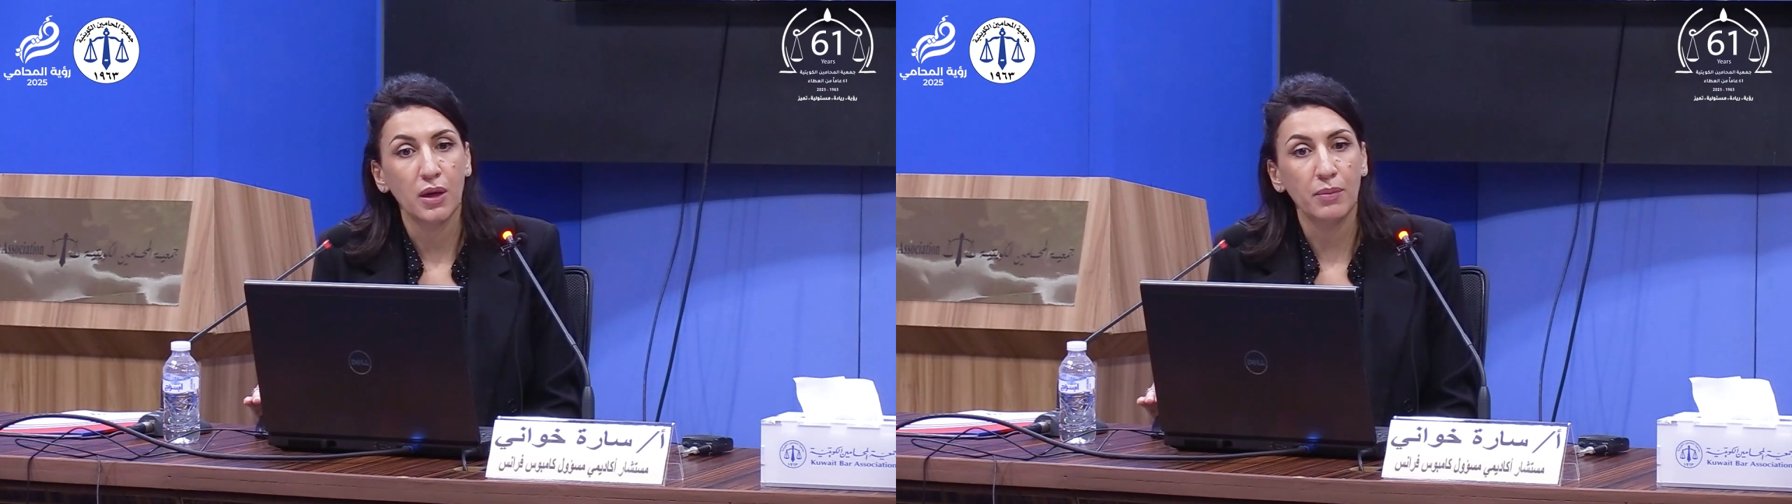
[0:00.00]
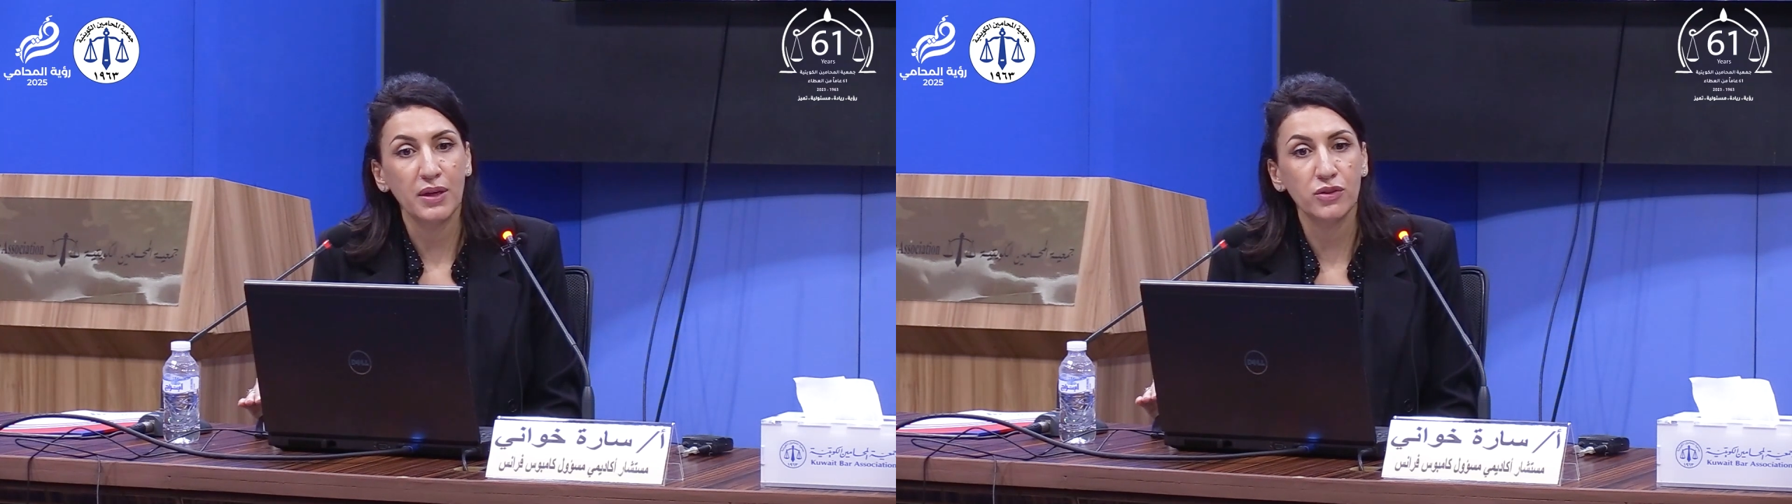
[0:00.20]

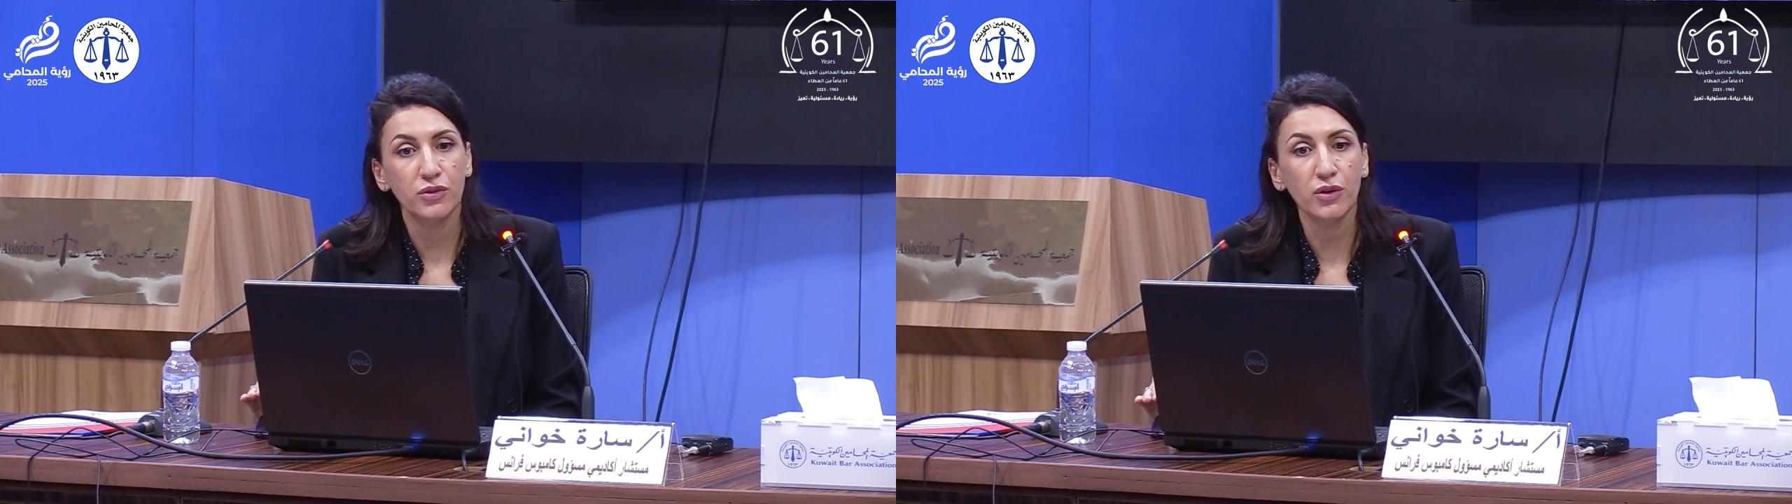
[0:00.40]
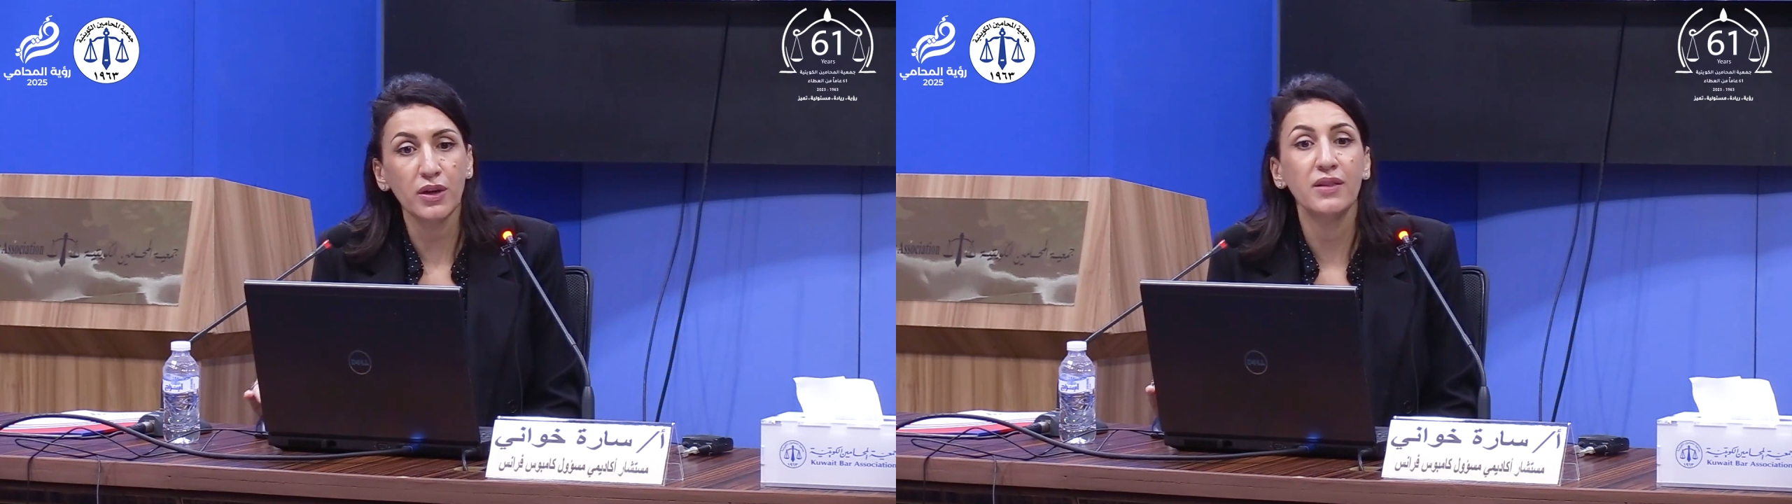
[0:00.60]

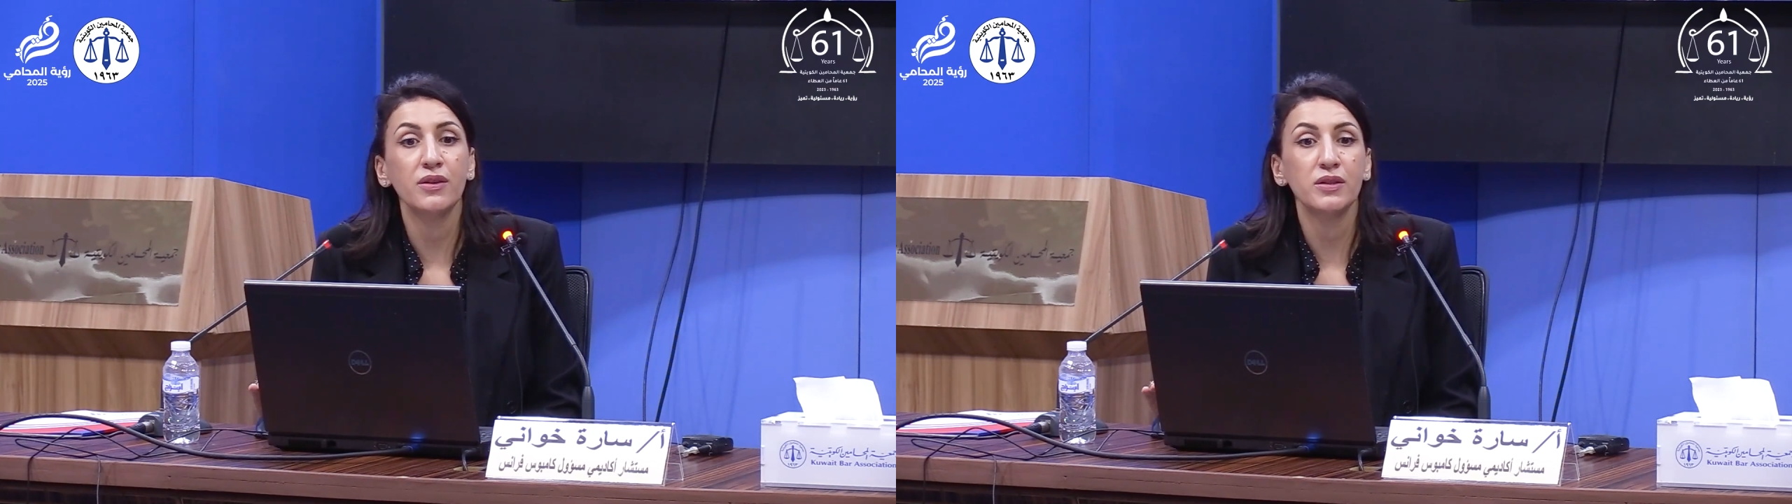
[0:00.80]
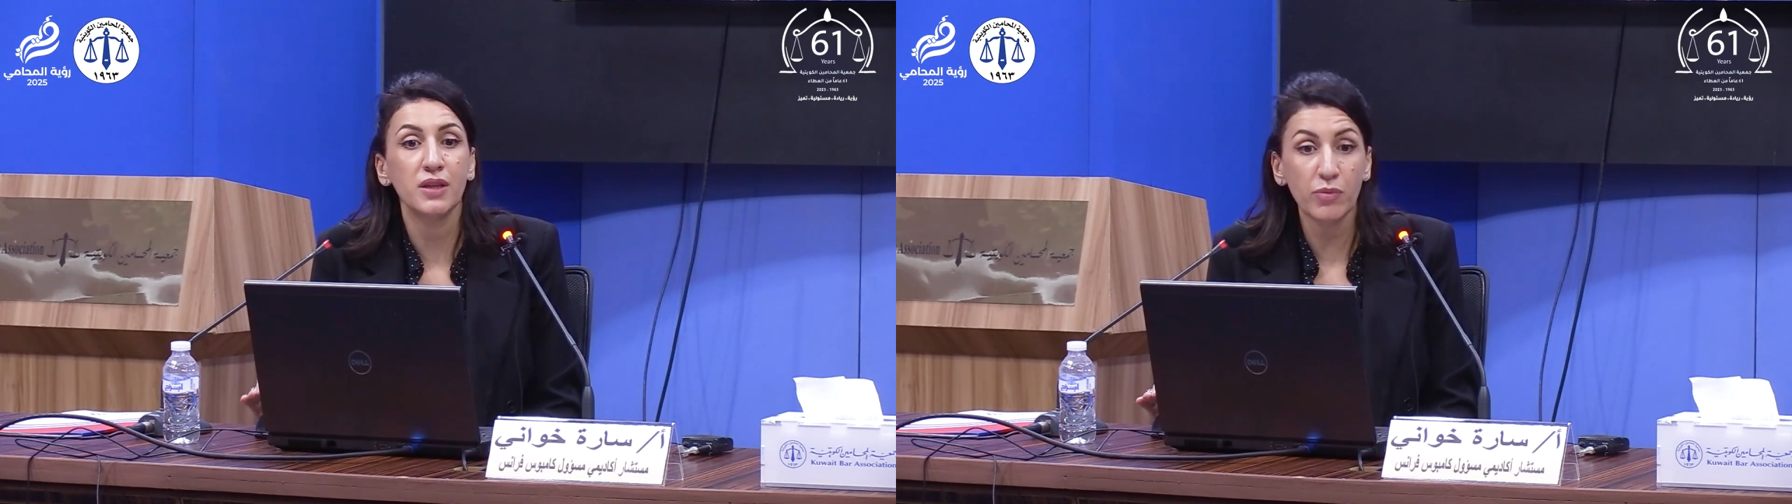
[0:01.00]
master in
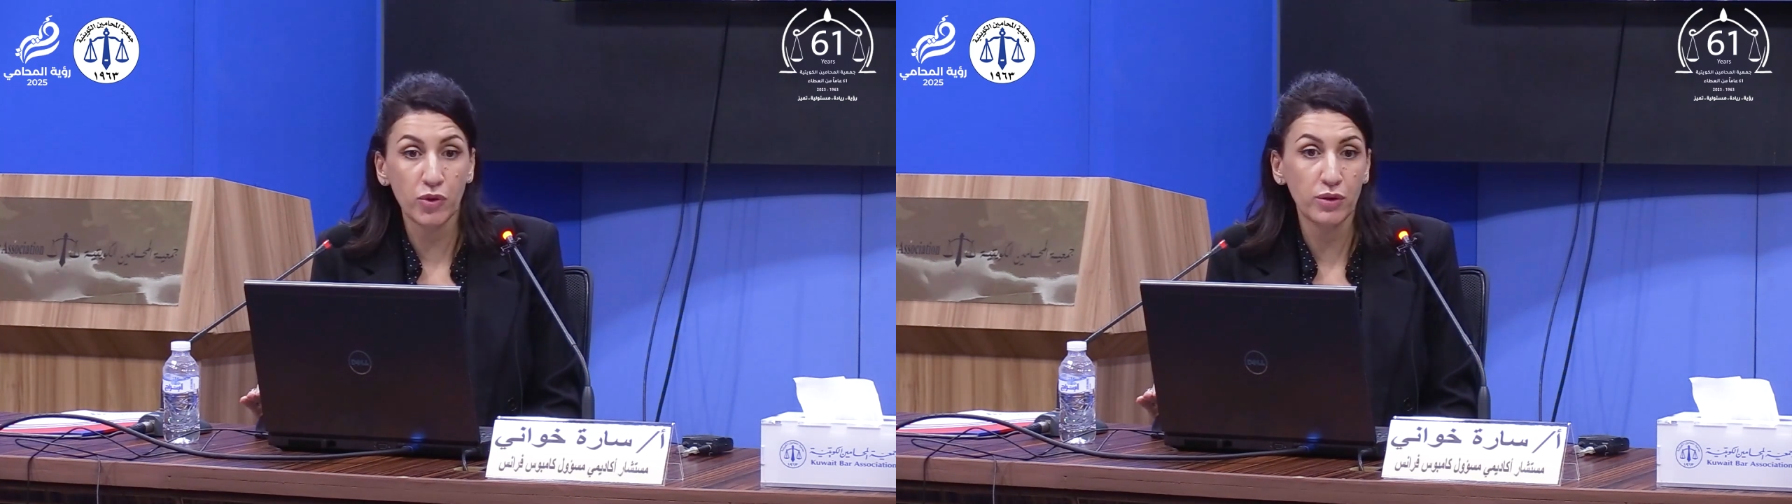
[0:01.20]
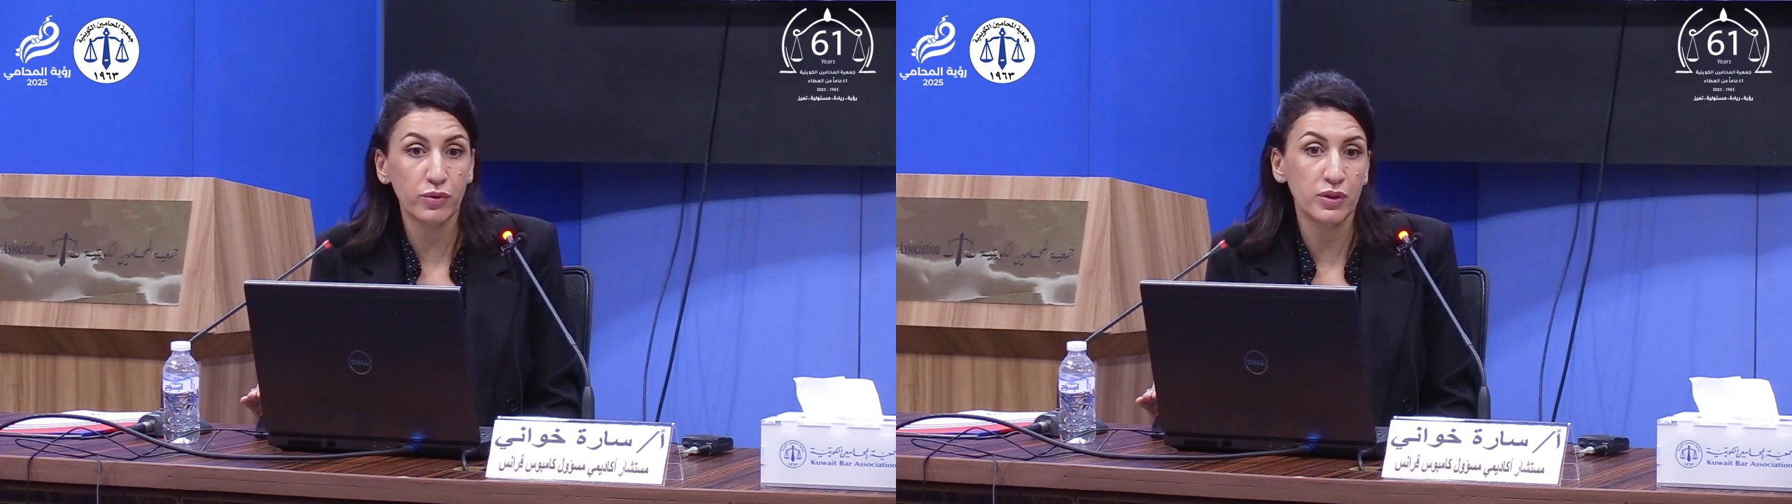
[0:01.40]
the same
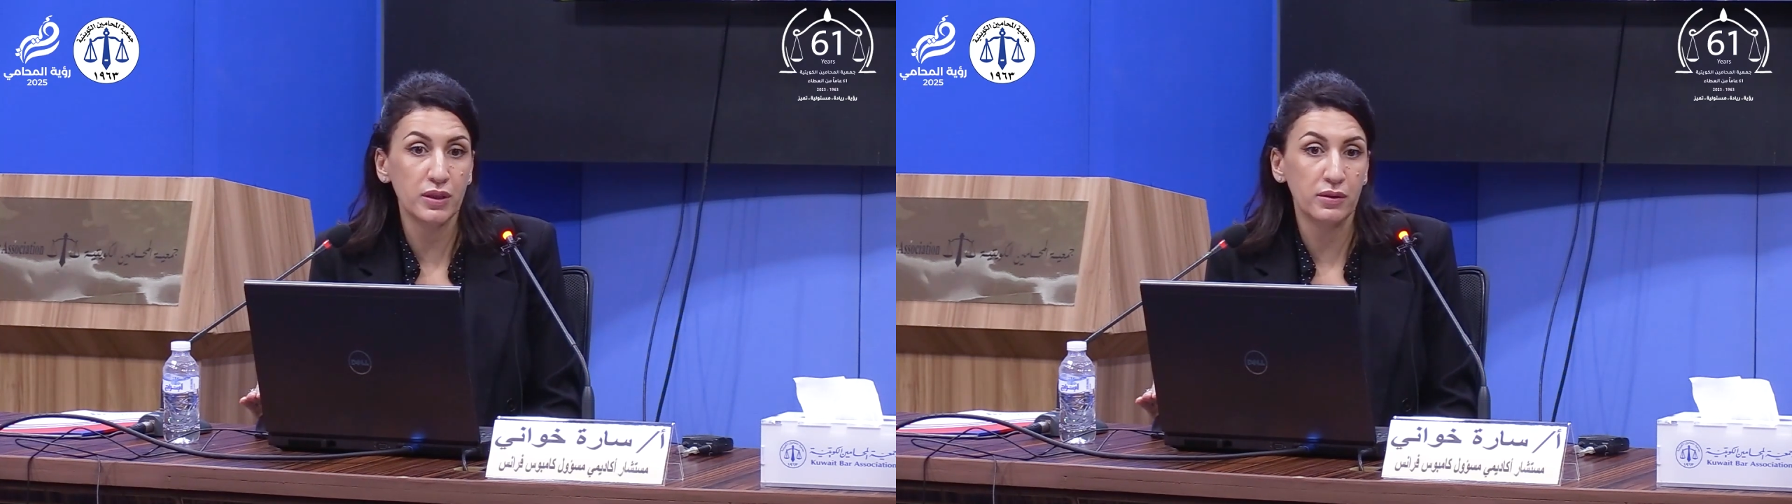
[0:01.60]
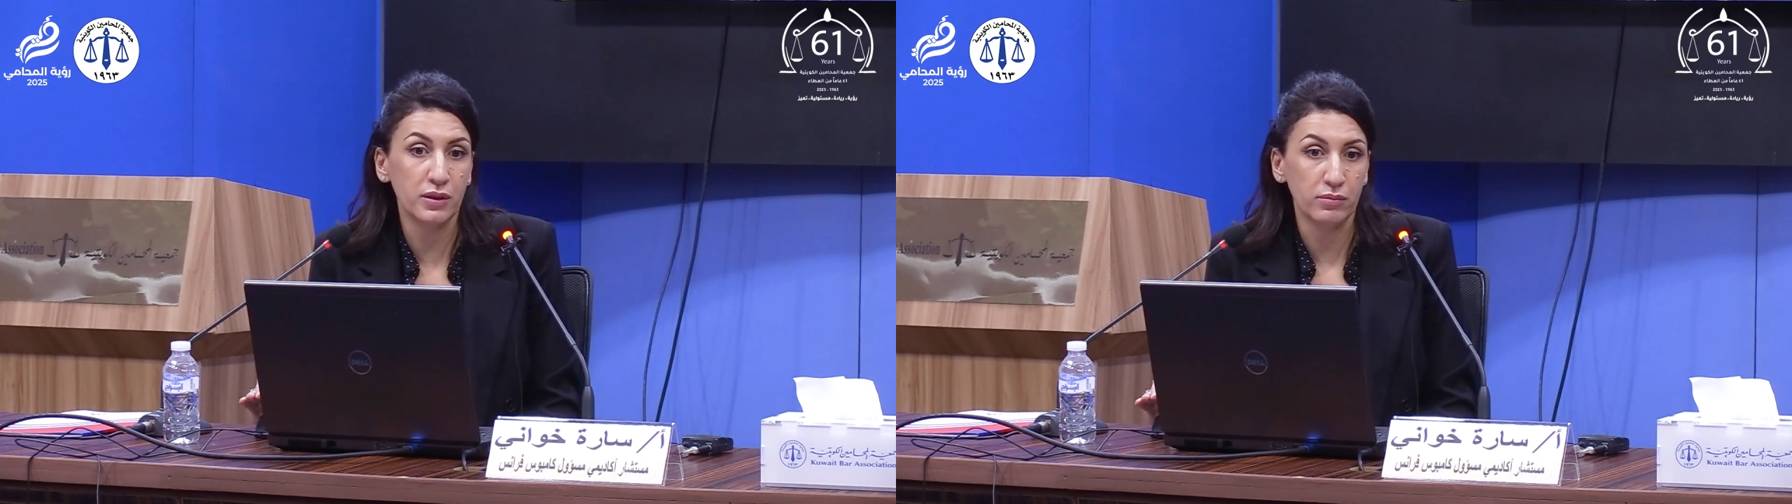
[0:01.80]

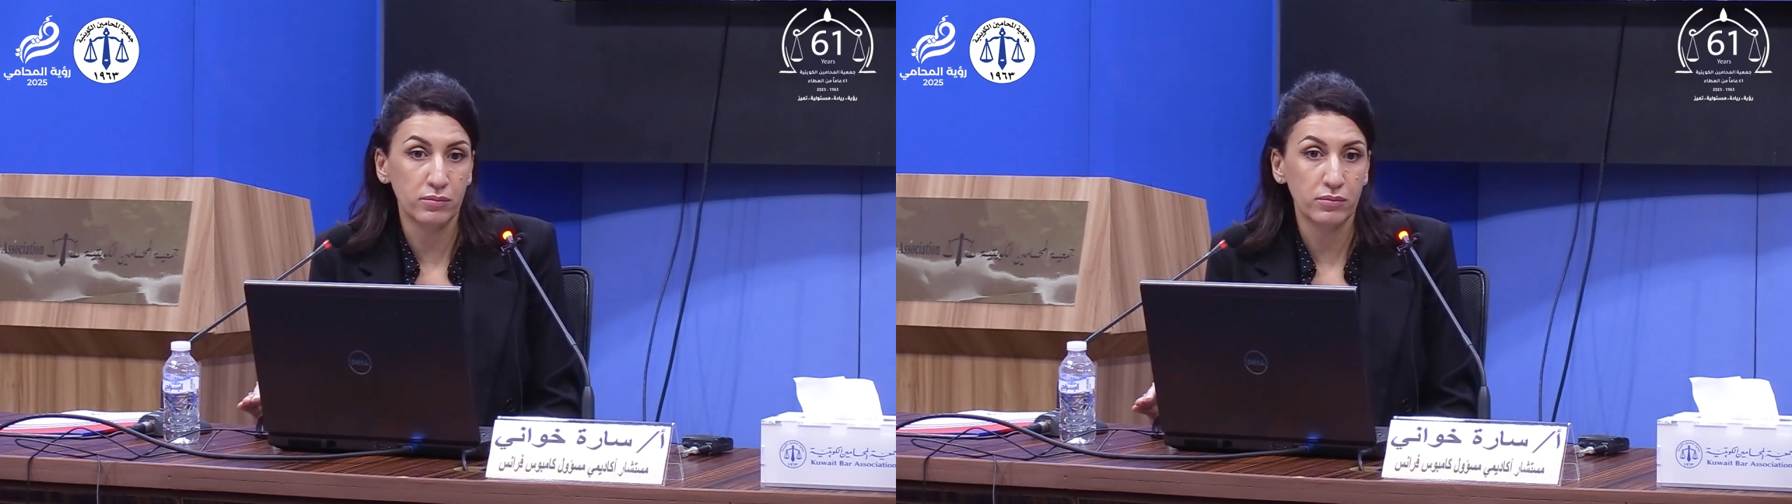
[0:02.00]
university,